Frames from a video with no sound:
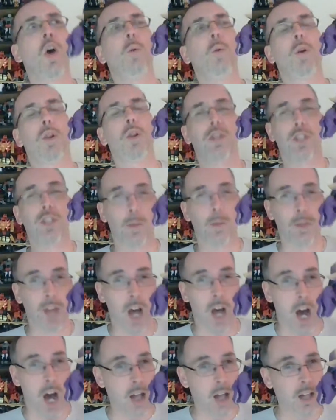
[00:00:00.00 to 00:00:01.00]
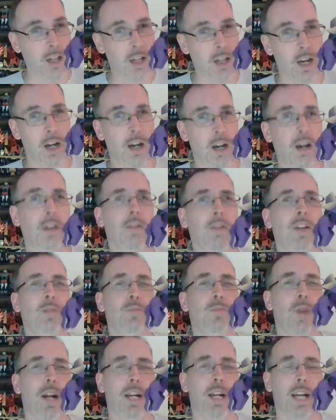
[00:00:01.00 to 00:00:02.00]
We're going to see him with all of his
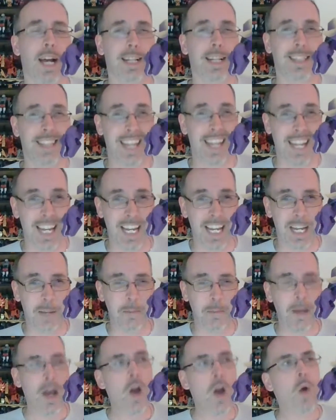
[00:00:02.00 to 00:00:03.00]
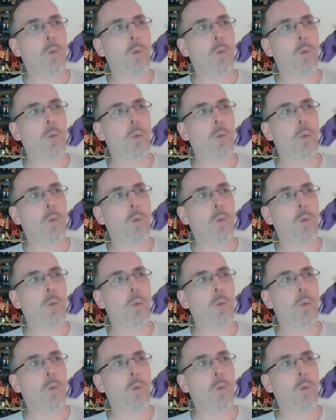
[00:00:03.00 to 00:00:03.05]
Predacon team.